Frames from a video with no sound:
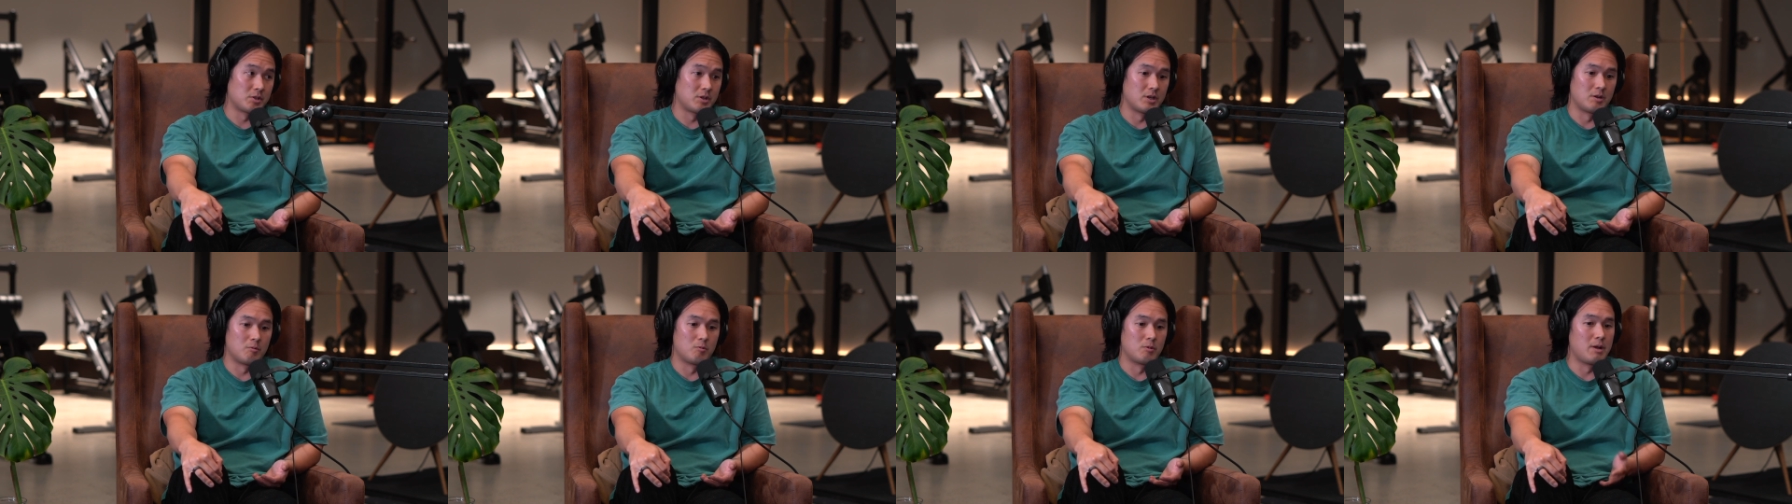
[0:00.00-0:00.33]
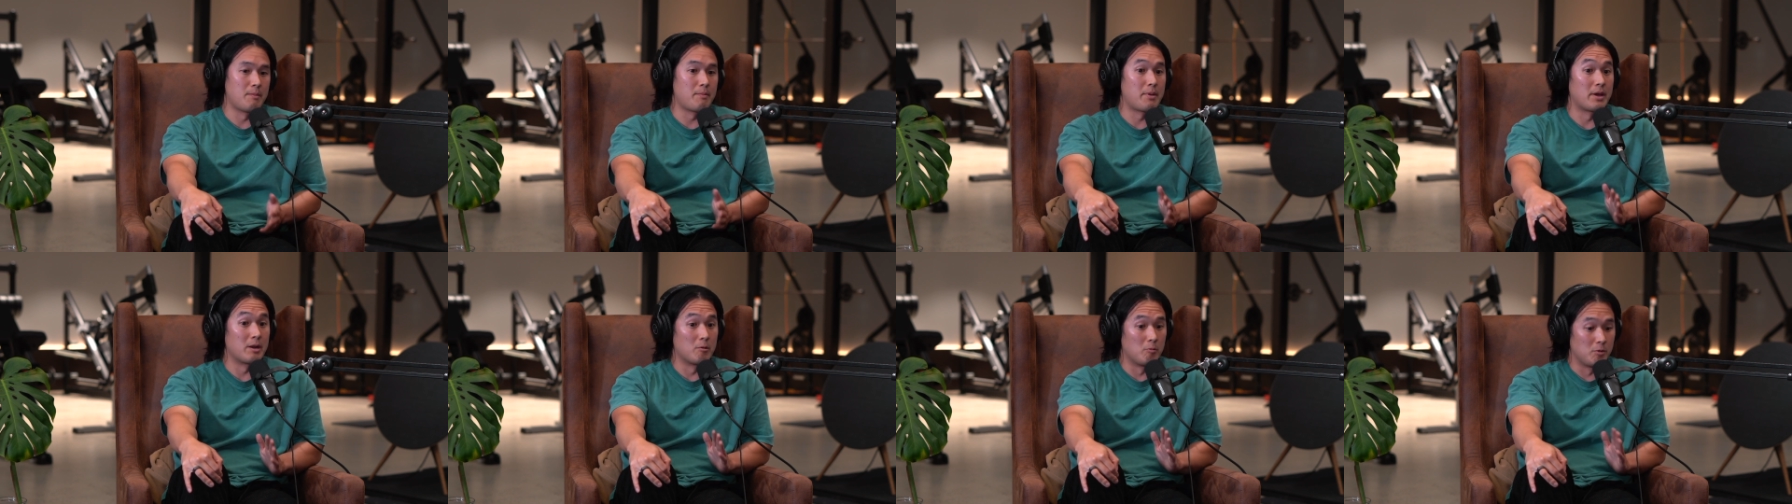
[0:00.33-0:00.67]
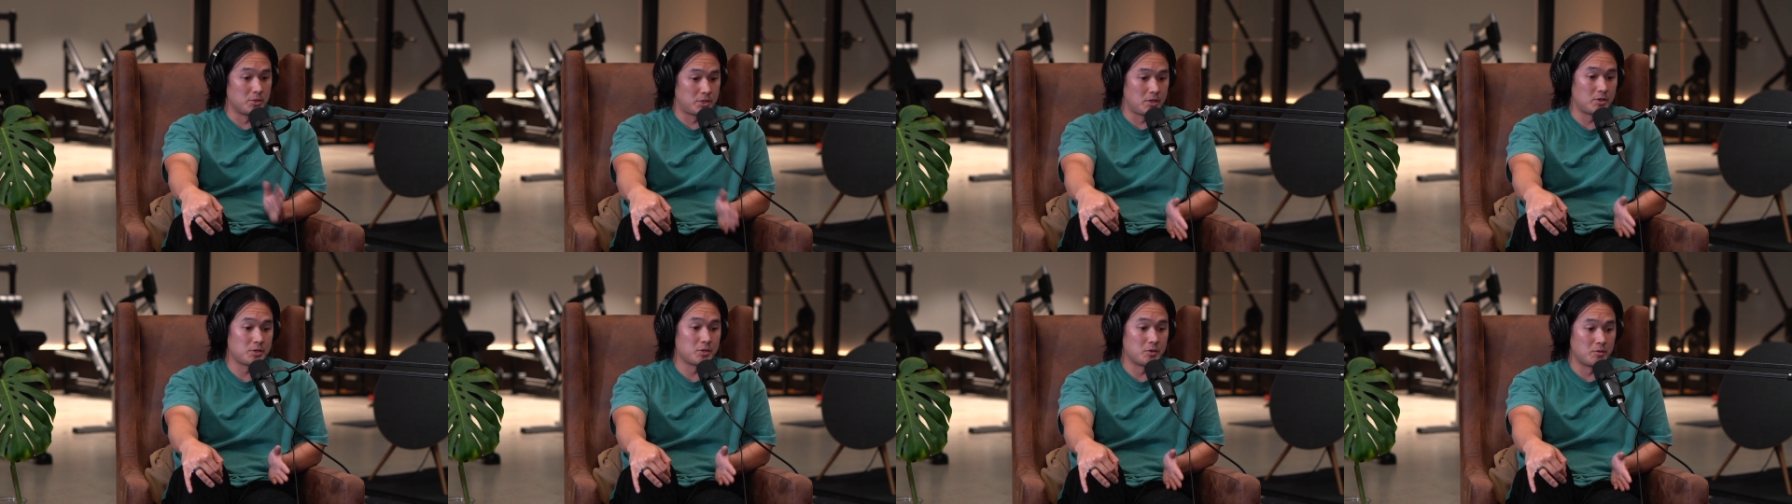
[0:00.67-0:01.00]
So, but it
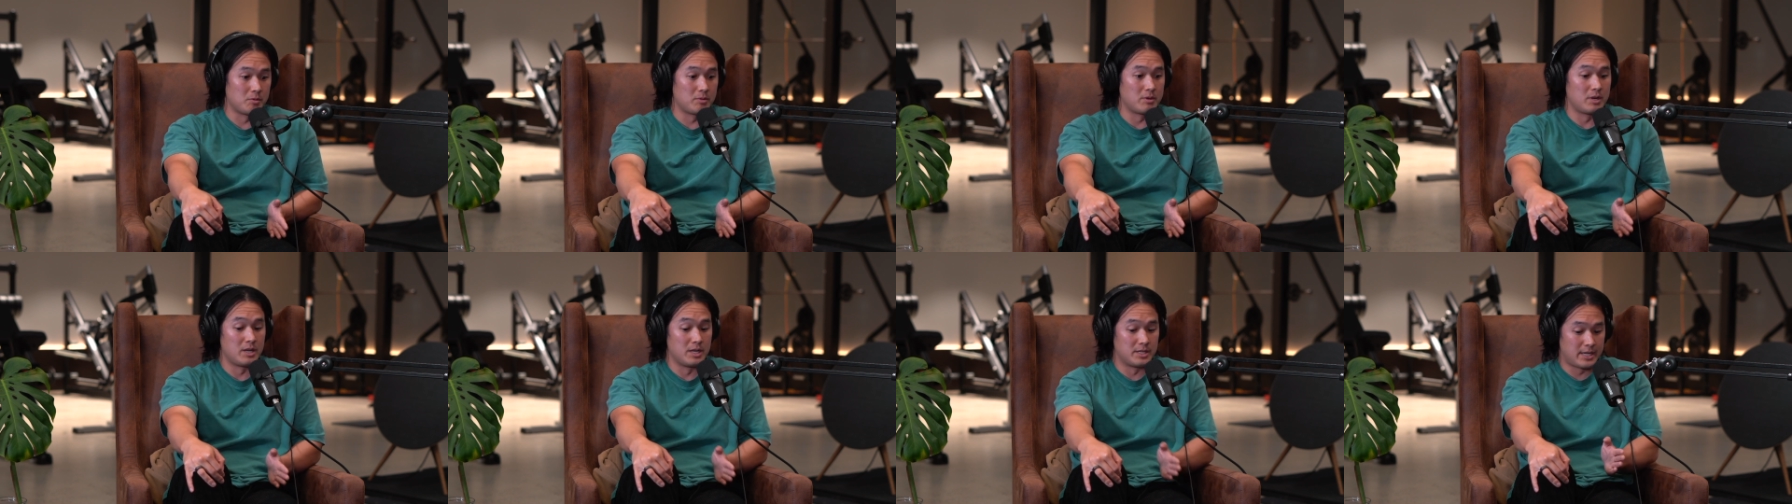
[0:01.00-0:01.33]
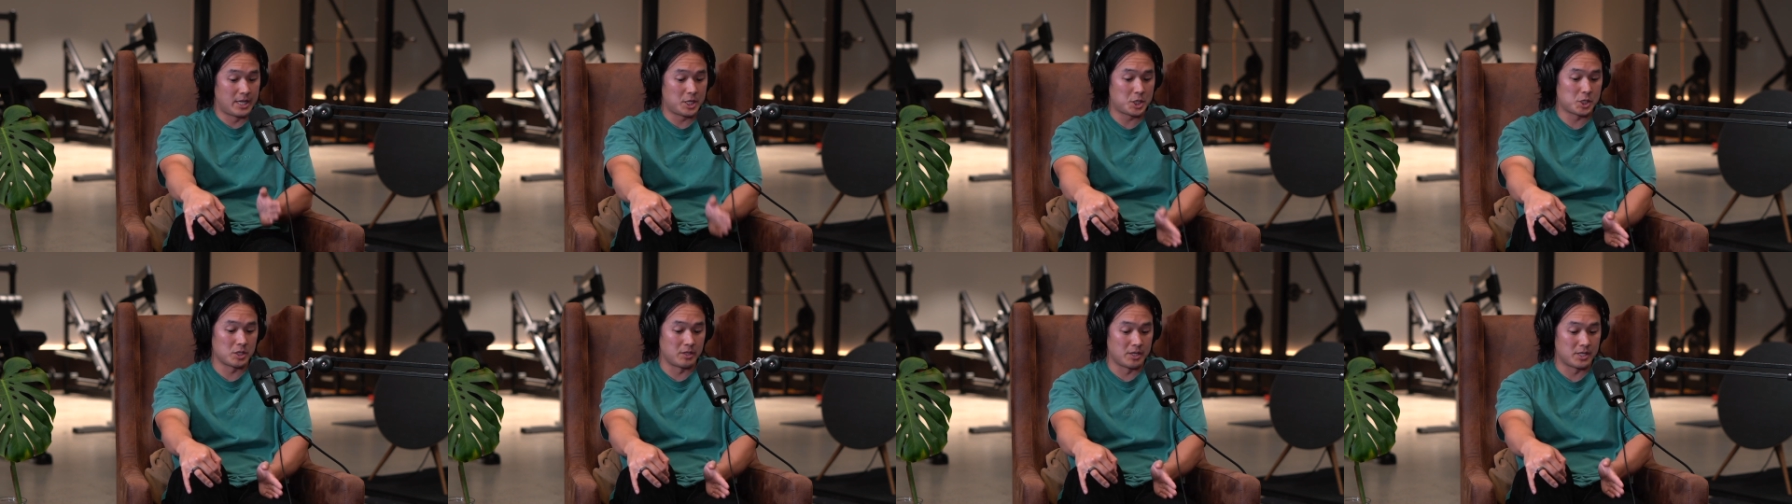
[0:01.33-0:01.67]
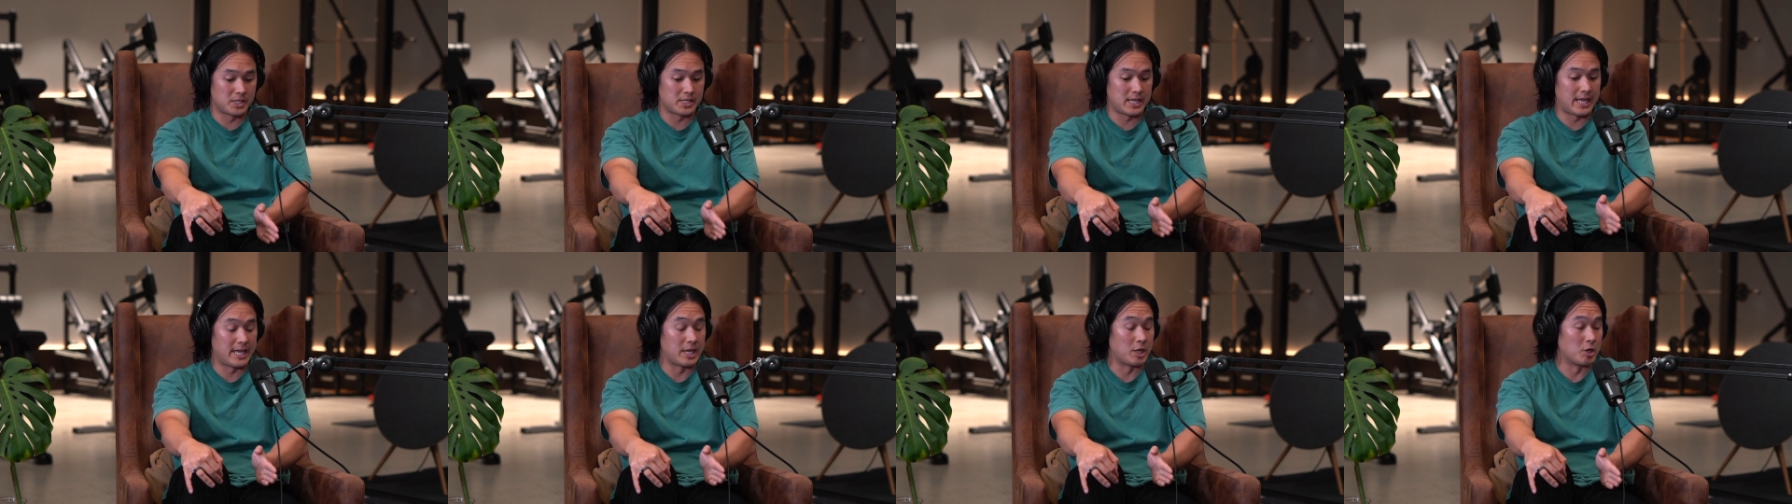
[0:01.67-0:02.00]
was also
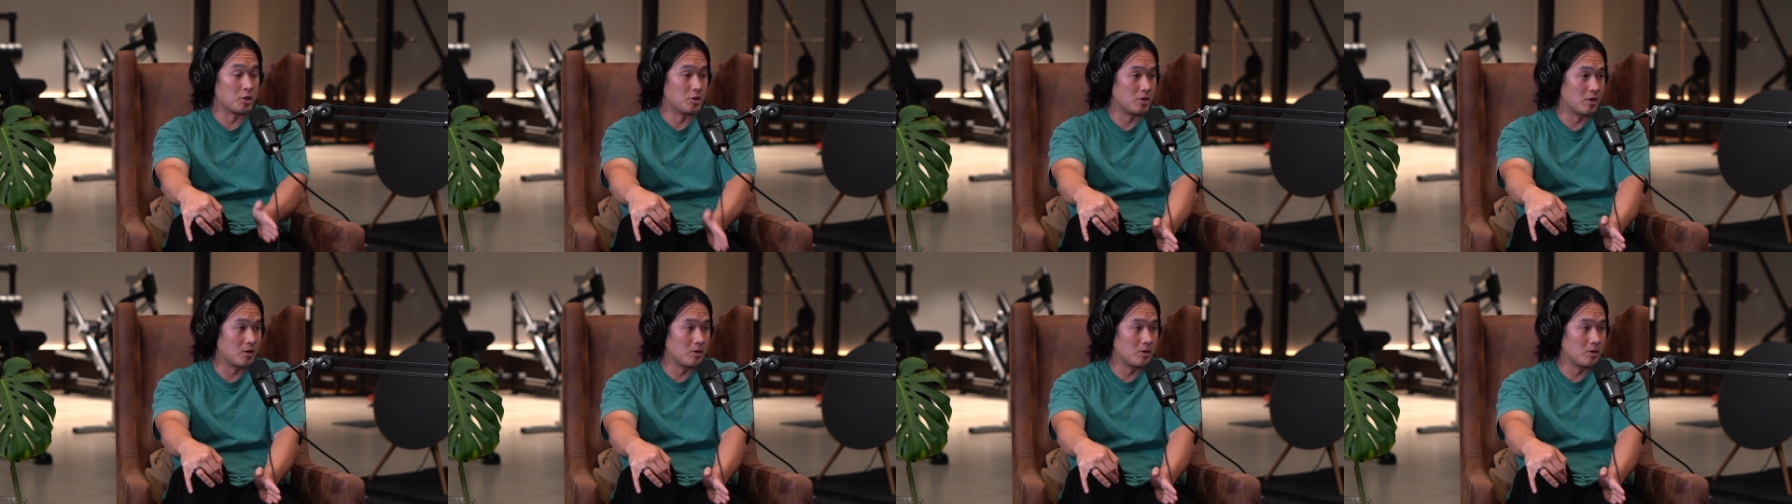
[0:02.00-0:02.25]
intentionally saying